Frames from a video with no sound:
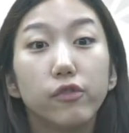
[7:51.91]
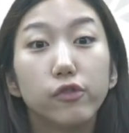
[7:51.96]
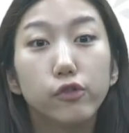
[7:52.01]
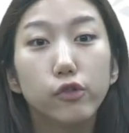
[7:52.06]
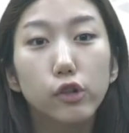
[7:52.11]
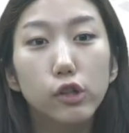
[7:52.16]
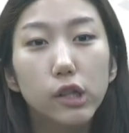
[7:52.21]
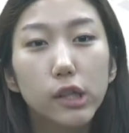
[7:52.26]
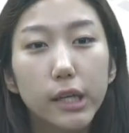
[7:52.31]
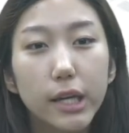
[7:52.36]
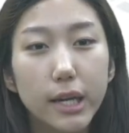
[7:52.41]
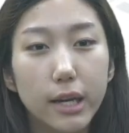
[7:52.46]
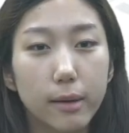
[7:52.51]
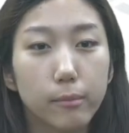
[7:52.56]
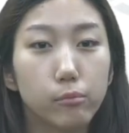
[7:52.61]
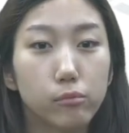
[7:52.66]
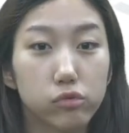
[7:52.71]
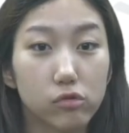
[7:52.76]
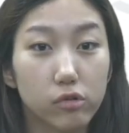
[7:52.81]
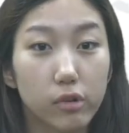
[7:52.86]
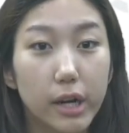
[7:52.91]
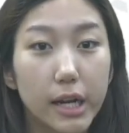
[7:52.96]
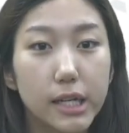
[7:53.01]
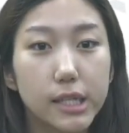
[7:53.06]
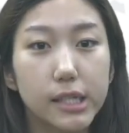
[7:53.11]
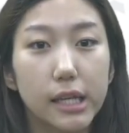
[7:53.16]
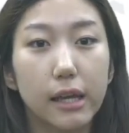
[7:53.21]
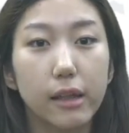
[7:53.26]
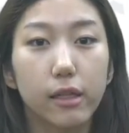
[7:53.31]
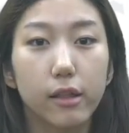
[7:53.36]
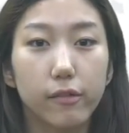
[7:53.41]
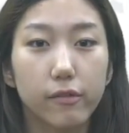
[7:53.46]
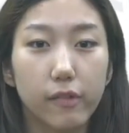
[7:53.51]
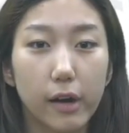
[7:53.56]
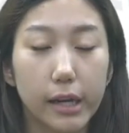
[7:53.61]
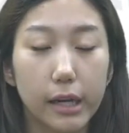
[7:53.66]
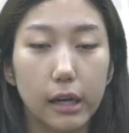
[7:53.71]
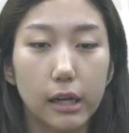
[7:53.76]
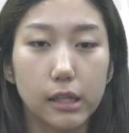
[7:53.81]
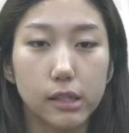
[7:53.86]
fully embracing the
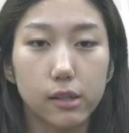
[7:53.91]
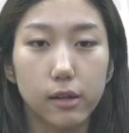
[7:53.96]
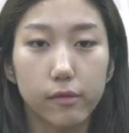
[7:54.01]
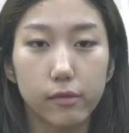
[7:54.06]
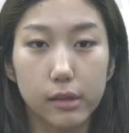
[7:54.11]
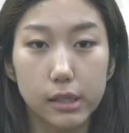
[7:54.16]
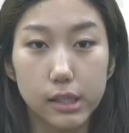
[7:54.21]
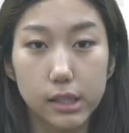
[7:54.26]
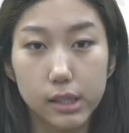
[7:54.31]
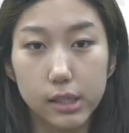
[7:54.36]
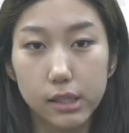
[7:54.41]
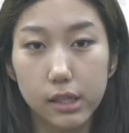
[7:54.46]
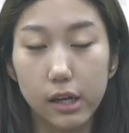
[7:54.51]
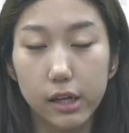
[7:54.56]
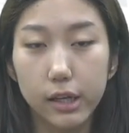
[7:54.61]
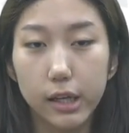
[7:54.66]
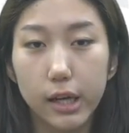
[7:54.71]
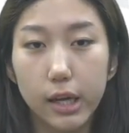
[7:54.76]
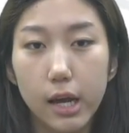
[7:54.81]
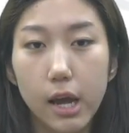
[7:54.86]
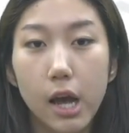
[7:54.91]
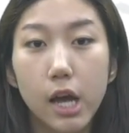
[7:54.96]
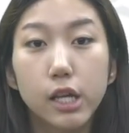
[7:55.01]
findings of the study.